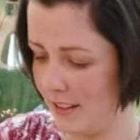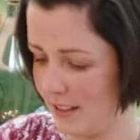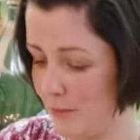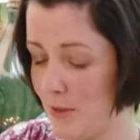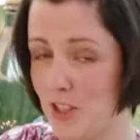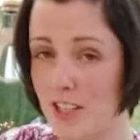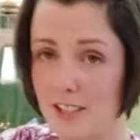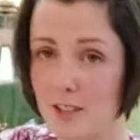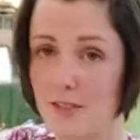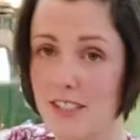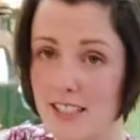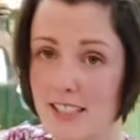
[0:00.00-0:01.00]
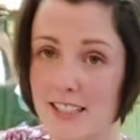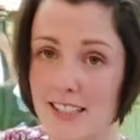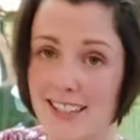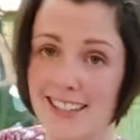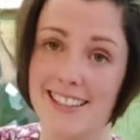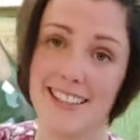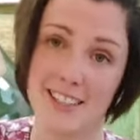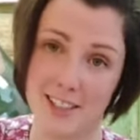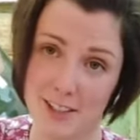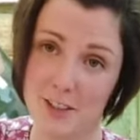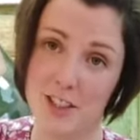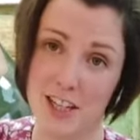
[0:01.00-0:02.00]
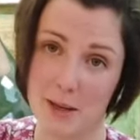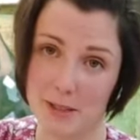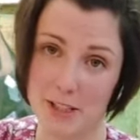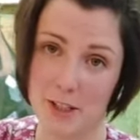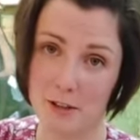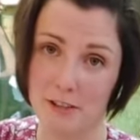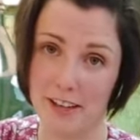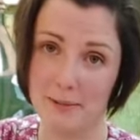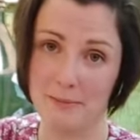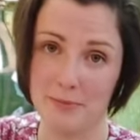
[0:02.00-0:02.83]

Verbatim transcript: The machine has obviously decided it's lunchtime, it's hungry.